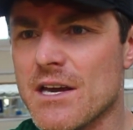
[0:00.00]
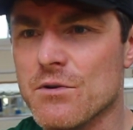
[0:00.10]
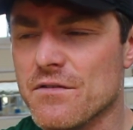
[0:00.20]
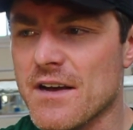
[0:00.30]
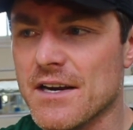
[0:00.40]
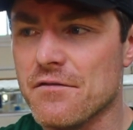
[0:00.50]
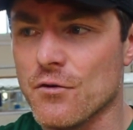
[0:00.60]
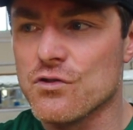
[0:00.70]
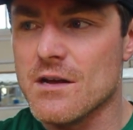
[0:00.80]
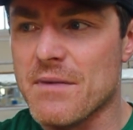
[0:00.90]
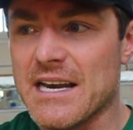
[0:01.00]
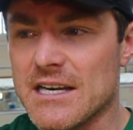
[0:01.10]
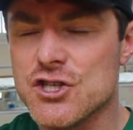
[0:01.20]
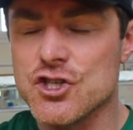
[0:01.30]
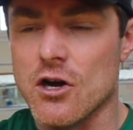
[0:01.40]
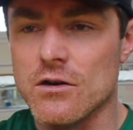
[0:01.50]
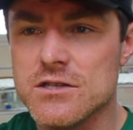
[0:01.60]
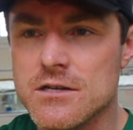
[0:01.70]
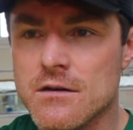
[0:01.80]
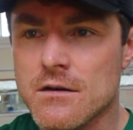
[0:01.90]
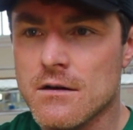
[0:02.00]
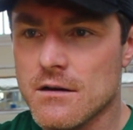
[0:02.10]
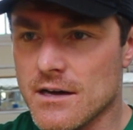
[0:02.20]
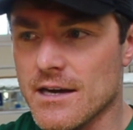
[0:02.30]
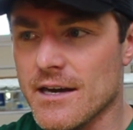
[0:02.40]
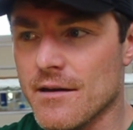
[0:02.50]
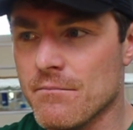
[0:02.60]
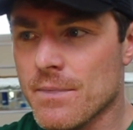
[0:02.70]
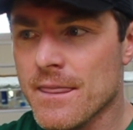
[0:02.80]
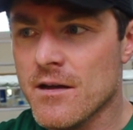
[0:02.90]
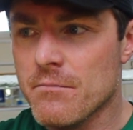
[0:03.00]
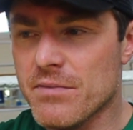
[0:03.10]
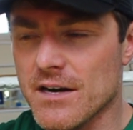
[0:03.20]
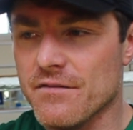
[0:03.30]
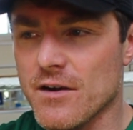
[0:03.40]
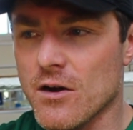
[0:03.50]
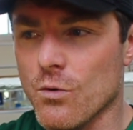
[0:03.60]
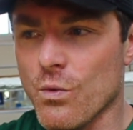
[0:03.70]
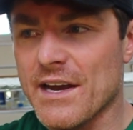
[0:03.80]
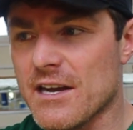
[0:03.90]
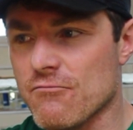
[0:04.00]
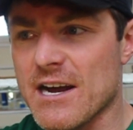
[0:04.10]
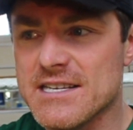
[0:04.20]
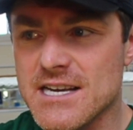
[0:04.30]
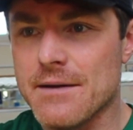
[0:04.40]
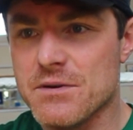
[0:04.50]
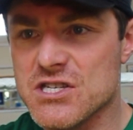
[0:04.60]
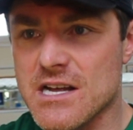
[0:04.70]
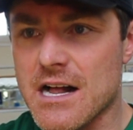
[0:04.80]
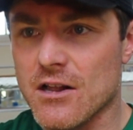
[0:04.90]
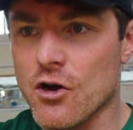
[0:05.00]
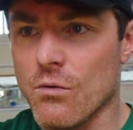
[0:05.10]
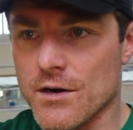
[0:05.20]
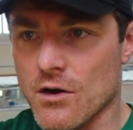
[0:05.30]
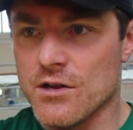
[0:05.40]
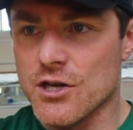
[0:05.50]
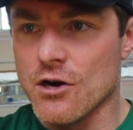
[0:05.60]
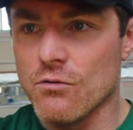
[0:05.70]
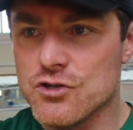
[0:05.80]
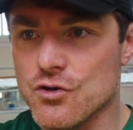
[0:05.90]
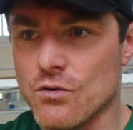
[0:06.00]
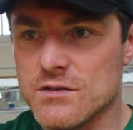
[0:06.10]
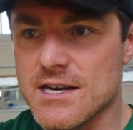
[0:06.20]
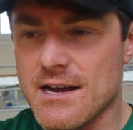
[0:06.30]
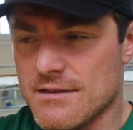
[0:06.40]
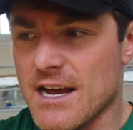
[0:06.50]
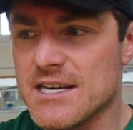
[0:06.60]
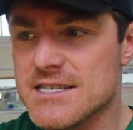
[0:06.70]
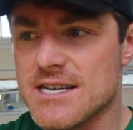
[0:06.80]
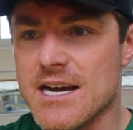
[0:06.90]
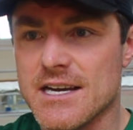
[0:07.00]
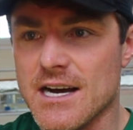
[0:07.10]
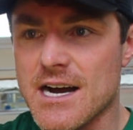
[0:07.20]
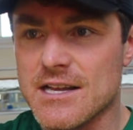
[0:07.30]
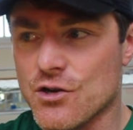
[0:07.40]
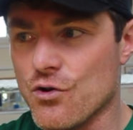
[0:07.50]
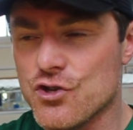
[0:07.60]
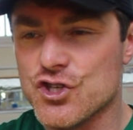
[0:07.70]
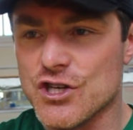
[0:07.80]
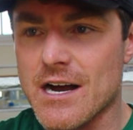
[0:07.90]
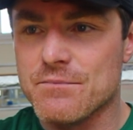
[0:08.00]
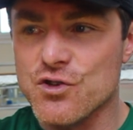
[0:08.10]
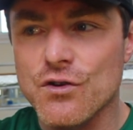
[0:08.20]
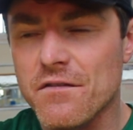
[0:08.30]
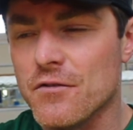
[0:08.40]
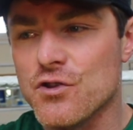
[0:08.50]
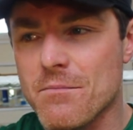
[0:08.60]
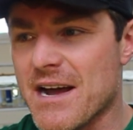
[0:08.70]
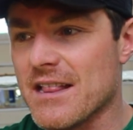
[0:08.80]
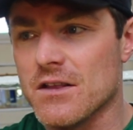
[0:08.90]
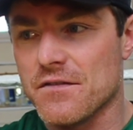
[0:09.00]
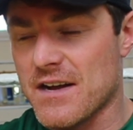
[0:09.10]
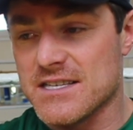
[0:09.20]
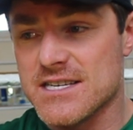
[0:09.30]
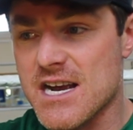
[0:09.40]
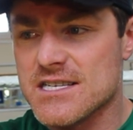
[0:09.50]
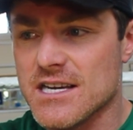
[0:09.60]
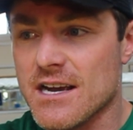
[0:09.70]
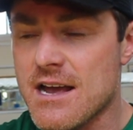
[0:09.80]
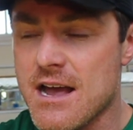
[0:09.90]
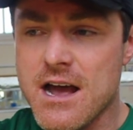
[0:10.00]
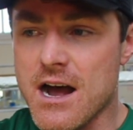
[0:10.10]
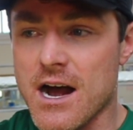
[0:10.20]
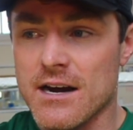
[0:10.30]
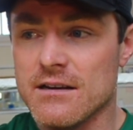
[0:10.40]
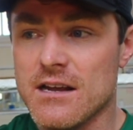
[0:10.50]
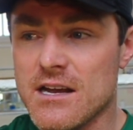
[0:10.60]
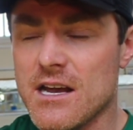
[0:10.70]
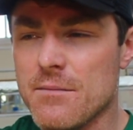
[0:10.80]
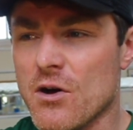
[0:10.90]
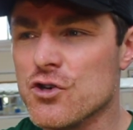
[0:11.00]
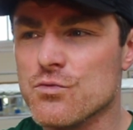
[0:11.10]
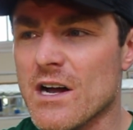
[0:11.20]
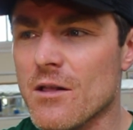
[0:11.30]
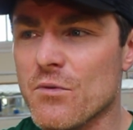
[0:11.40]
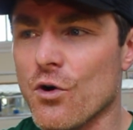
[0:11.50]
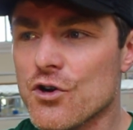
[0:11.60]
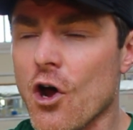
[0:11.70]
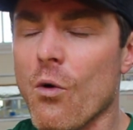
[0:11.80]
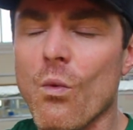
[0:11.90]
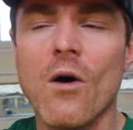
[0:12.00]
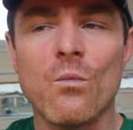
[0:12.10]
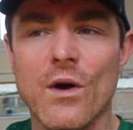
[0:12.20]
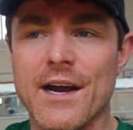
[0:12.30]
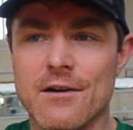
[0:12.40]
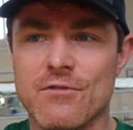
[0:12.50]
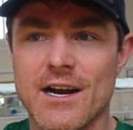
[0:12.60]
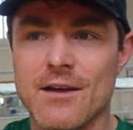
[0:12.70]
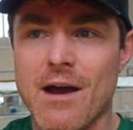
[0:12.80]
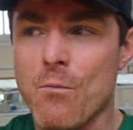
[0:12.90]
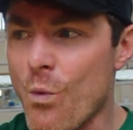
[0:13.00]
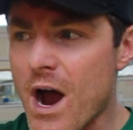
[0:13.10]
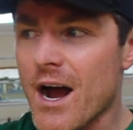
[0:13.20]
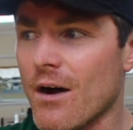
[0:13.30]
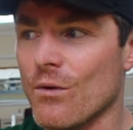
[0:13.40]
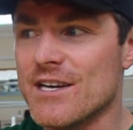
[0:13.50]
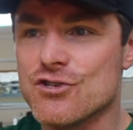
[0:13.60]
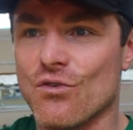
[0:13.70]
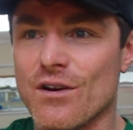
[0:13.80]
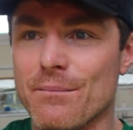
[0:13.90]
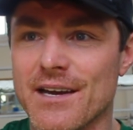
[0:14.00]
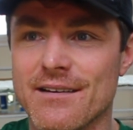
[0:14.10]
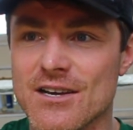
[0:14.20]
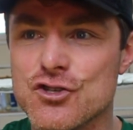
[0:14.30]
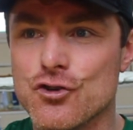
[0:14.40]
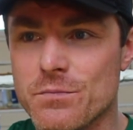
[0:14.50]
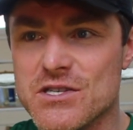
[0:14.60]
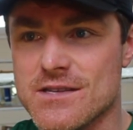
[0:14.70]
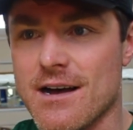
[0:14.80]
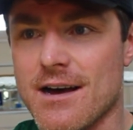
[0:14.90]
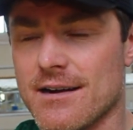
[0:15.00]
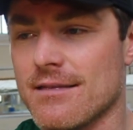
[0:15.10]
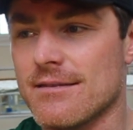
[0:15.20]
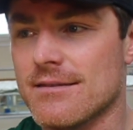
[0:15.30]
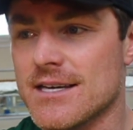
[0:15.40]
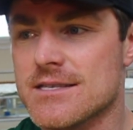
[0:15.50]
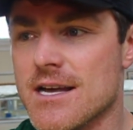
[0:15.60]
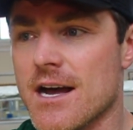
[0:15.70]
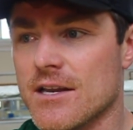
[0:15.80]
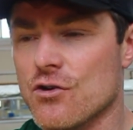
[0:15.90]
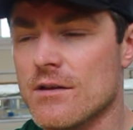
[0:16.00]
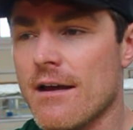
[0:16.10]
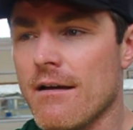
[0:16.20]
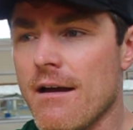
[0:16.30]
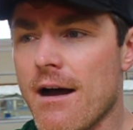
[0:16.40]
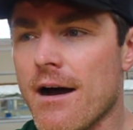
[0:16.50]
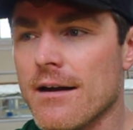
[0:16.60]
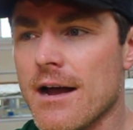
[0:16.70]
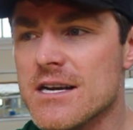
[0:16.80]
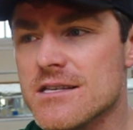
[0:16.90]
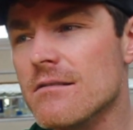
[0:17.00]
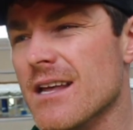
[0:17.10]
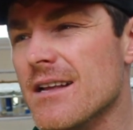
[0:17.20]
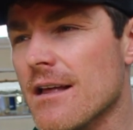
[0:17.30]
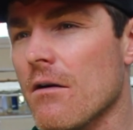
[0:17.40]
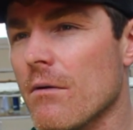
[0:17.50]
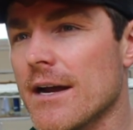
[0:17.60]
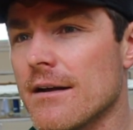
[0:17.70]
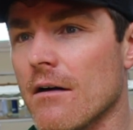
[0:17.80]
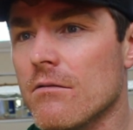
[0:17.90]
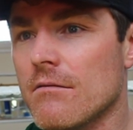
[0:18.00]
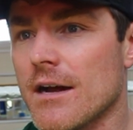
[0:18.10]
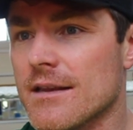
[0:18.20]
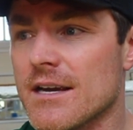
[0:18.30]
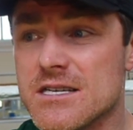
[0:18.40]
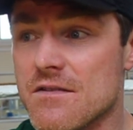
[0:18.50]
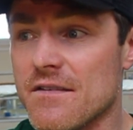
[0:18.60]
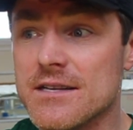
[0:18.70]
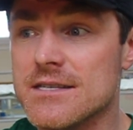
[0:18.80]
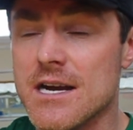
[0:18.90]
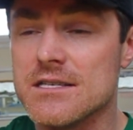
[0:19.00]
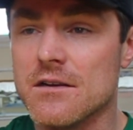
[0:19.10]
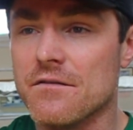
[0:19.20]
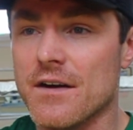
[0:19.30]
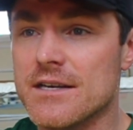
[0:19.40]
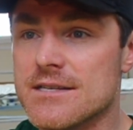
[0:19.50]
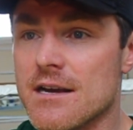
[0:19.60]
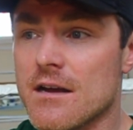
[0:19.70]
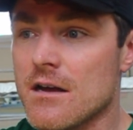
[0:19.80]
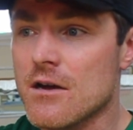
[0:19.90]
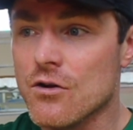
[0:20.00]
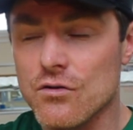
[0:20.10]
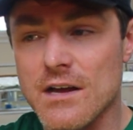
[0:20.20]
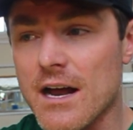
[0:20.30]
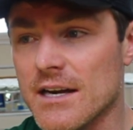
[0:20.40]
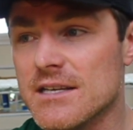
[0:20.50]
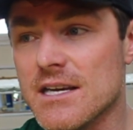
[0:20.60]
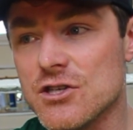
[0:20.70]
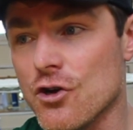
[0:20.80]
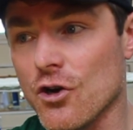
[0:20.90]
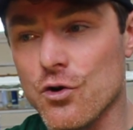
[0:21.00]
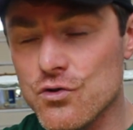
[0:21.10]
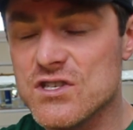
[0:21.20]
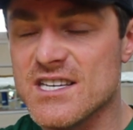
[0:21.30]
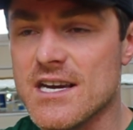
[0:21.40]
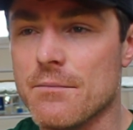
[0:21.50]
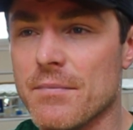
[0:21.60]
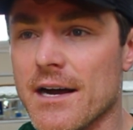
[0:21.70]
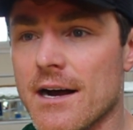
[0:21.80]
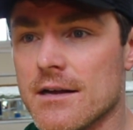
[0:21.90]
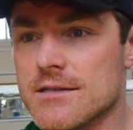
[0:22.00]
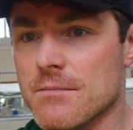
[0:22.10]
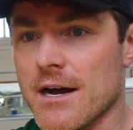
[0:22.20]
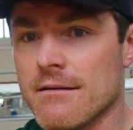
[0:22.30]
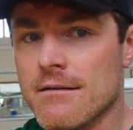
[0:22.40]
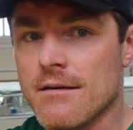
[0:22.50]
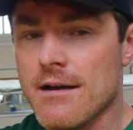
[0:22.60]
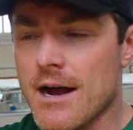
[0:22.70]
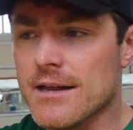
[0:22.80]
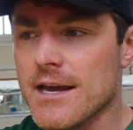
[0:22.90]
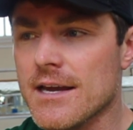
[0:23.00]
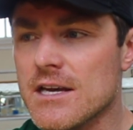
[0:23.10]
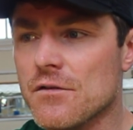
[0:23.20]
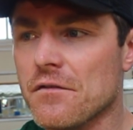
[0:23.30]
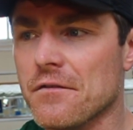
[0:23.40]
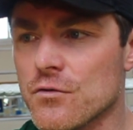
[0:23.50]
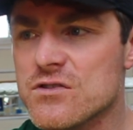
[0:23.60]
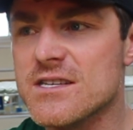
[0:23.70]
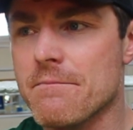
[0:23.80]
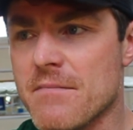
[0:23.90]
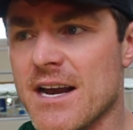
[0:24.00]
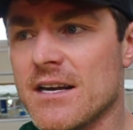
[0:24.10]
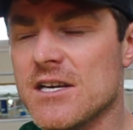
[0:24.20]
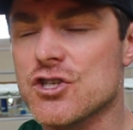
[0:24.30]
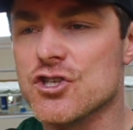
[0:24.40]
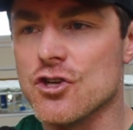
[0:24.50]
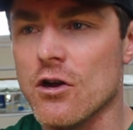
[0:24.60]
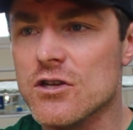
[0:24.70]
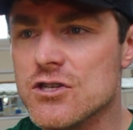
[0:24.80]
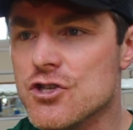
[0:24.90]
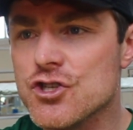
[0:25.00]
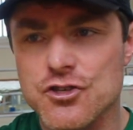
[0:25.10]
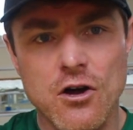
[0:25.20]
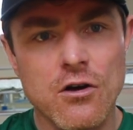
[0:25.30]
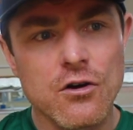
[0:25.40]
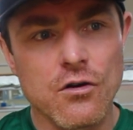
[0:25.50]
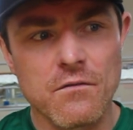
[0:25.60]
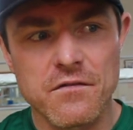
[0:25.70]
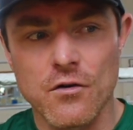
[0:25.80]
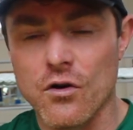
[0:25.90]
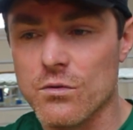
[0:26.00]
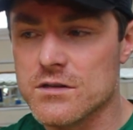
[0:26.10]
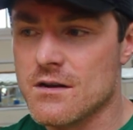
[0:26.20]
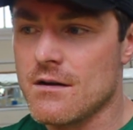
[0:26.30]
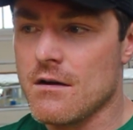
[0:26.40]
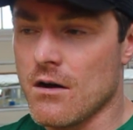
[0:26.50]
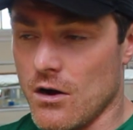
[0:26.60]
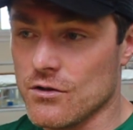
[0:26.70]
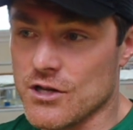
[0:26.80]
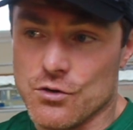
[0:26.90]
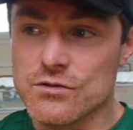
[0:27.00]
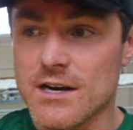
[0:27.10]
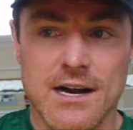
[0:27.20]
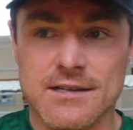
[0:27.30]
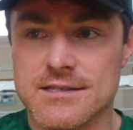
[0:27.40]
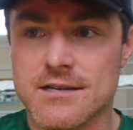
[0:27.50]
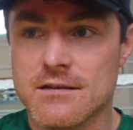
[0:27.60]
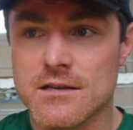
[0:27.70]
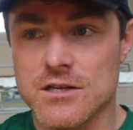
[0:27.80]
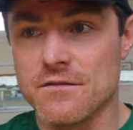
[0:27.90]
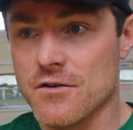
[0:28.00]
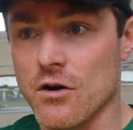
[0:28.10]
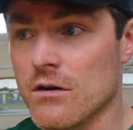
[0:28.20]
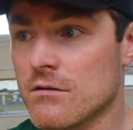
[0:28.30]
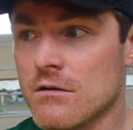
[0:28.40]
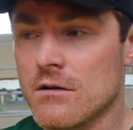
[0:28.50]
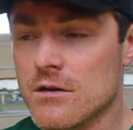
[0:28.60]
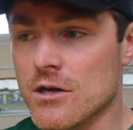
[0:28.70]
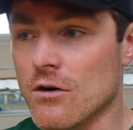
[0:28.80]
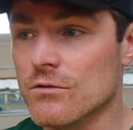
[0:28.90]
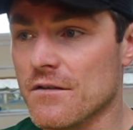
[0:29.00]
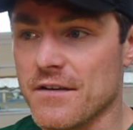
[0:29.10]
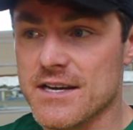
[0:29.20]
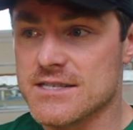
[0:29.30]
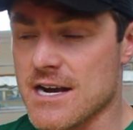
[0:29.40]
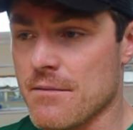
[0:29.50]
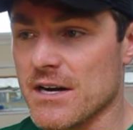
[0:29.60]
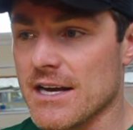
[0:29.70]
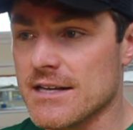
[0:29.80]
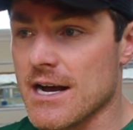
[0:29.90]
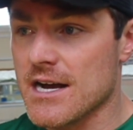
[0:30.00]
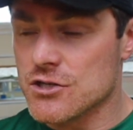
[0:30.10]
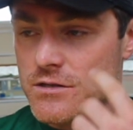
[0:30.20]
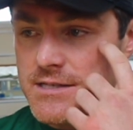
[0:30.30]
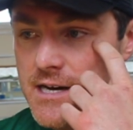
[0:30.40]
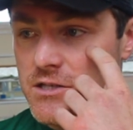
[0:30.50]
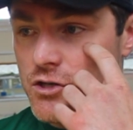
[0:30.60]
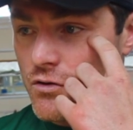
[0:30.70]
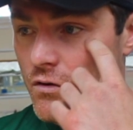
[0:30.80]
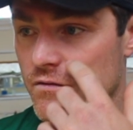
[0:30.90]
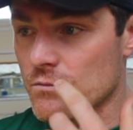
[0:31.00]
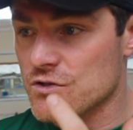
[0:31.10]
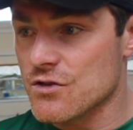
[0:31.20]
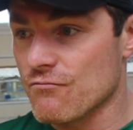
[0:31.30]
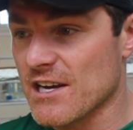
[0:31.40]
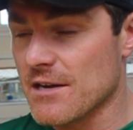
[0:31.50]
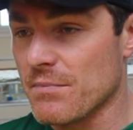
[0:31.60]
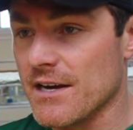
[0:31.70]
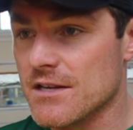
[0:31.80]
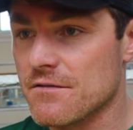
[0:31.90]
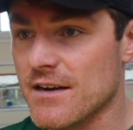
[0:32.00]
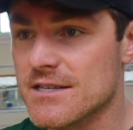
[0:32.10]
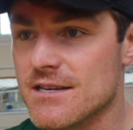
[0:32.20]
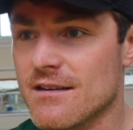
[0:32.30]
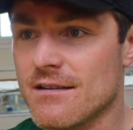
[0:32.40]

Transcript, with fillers: He was very fundamentally solid. Um, bit of a winky right type of style going on, you know, sort of nice tight guard, good jab, done the fundamentals fantastic, and he boxed well, but not one where it really went, wow, he's going to be a superstar and this, that and the other. And I still think that way now. I think he's a fantastic fighter, good athlete, he's got a good team behind him, and I think he's fundamentally solid, strong, come forward. On the other hand, you've got, you know, the first time I laid eyes on Terence Crawford was the Ricky Burns fight.